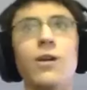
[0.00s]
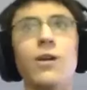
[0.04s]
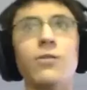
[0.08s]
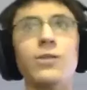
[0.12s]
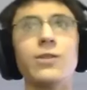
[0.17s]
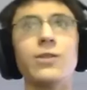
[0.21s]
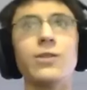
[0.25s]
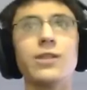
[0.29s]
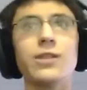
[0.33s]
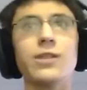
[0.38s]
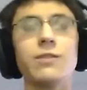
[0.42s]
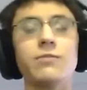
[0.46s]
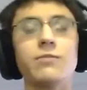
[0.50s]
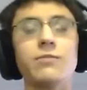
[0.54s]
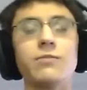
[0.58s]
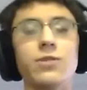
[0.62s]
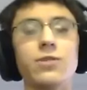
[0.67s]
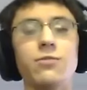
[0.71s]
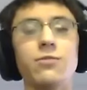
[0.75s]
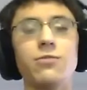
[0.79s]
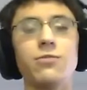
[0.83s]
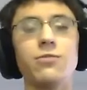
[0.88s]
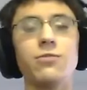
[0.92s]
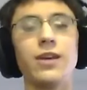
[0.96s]
always seem
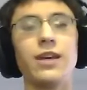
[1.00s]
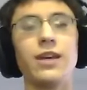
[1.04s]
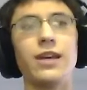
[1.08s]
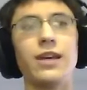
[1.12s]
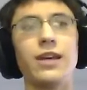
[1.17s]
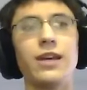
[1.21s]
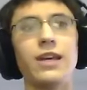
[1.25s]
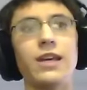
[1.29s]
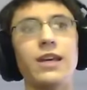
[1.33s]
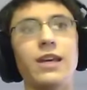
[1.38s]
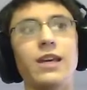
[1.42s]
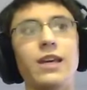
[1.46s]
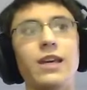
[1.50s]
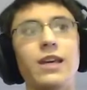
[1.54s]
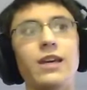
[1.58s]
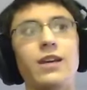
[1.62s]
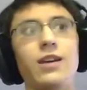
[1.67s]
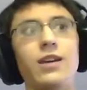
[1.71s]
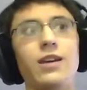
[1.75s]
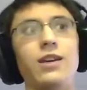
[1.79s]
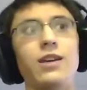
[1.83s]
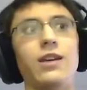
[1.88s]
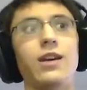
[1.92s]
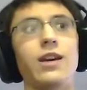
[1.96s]
to
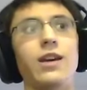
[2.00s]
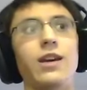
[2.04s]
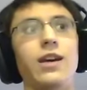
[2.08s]
be